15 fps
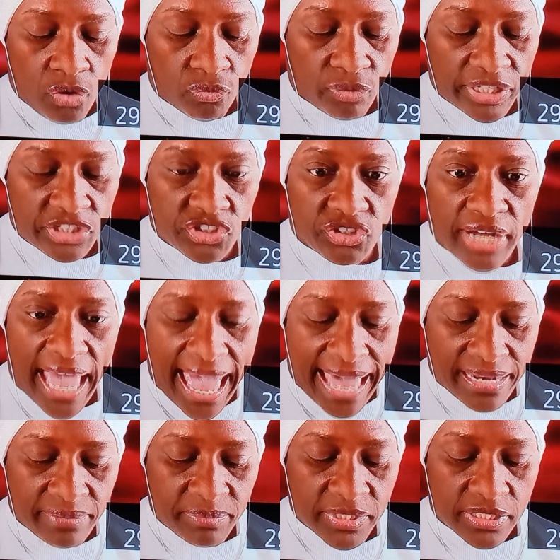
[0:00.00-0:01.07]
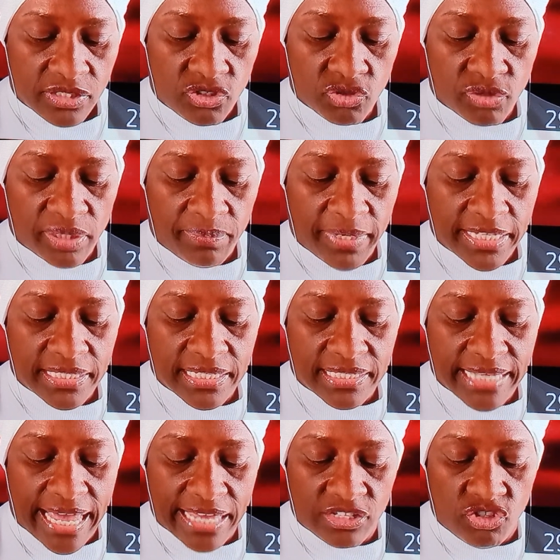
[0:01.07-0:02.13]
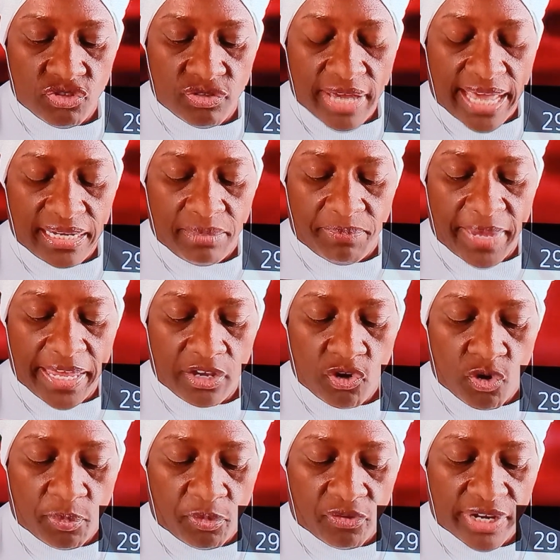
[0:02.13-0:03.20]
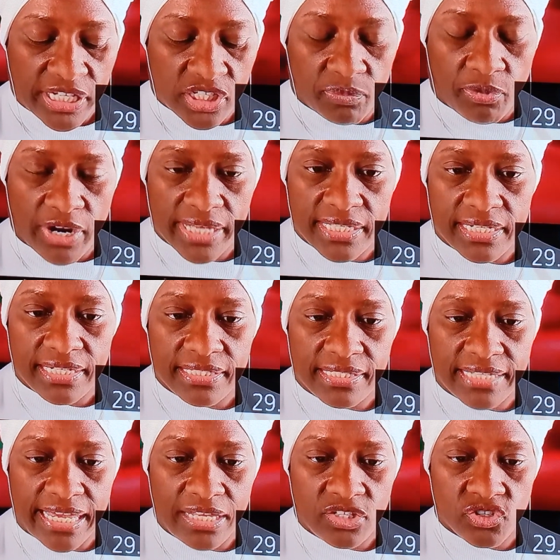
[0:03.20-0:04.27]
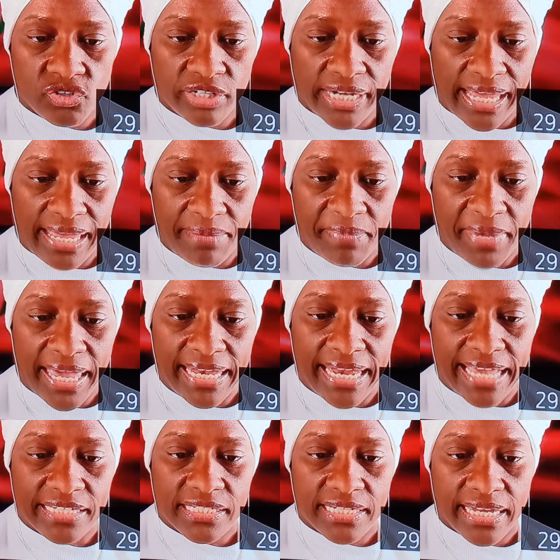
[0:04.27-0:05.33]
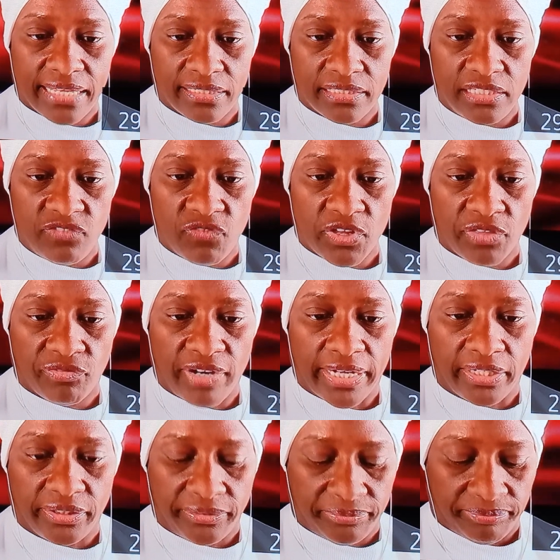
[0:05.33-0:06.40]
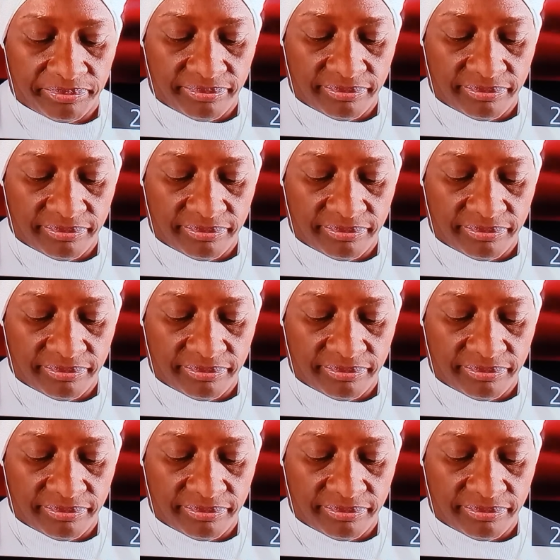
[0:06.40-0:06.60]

Richard Adams, doing business as United Bank Corporation President. State your name and nationality for the record.